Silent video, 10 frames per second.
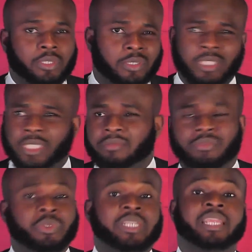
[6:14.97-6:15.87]

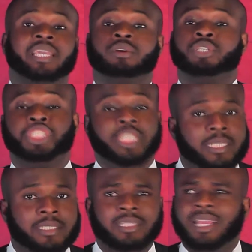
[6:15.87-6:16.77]

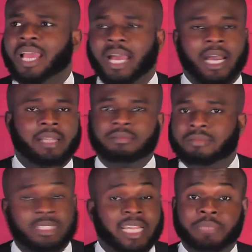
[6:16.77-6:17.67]
renegotiate,
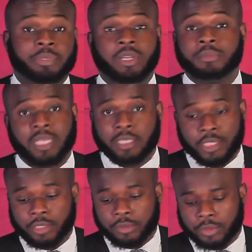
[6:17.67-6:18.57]
and that becomes an
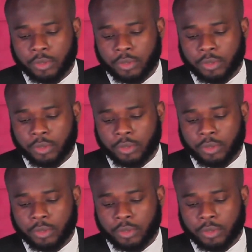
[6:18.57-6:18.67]
issue.